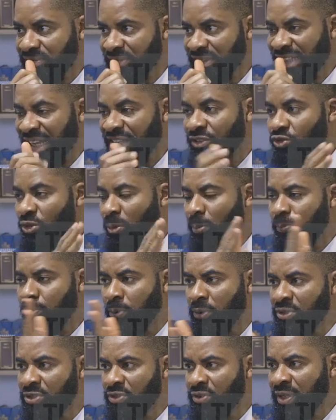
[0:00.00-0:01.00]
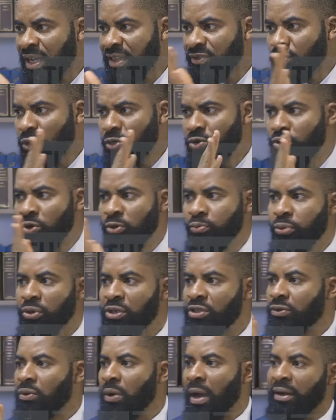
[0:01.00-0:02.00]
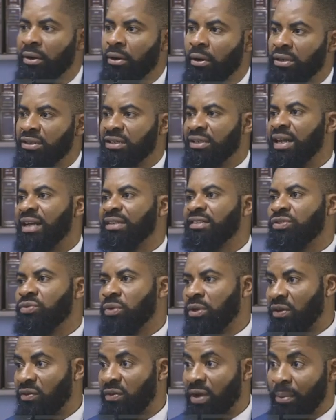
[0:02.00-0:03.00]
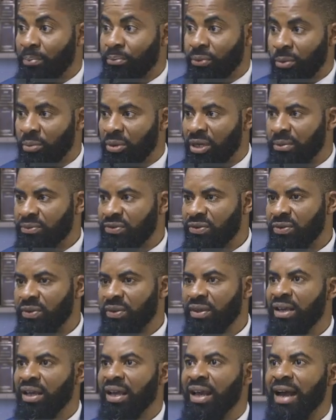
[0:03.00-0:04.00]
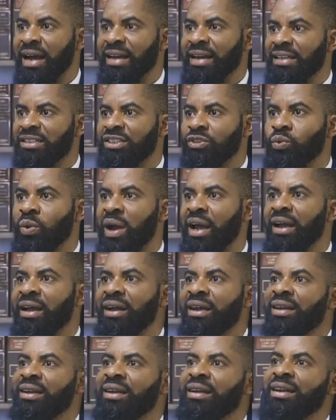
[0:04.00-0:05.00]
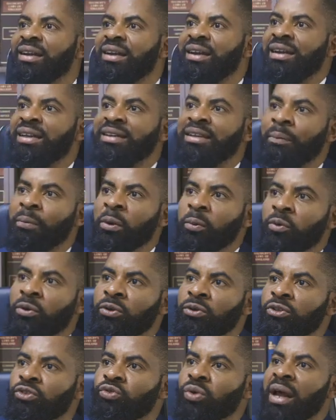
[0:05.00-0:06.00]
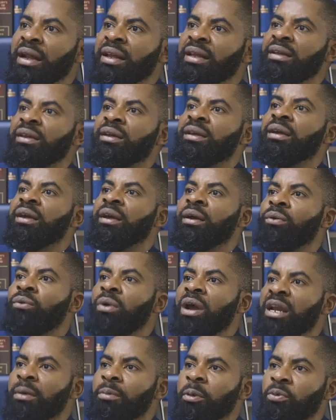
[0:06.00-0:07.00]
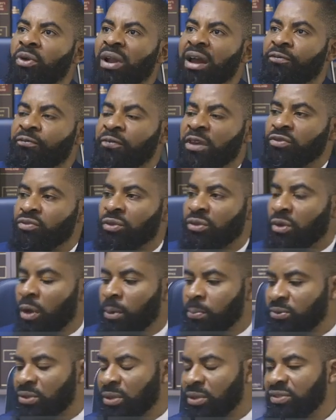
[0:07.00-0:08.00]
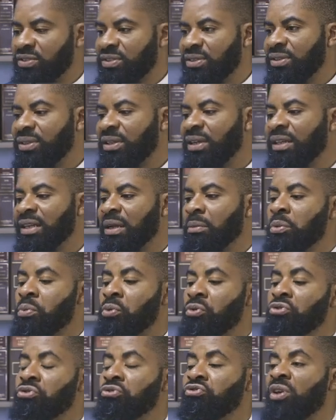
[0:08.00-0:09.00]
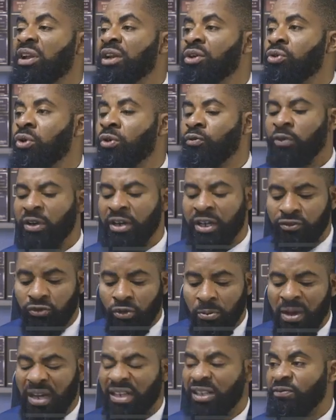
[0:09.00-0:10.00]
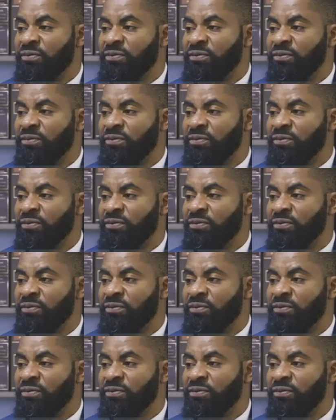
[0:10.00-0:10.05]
There's no known political ideology. That is one of our problems. And that is why the people usually, when the people are faced with options, the people usually go for the stomach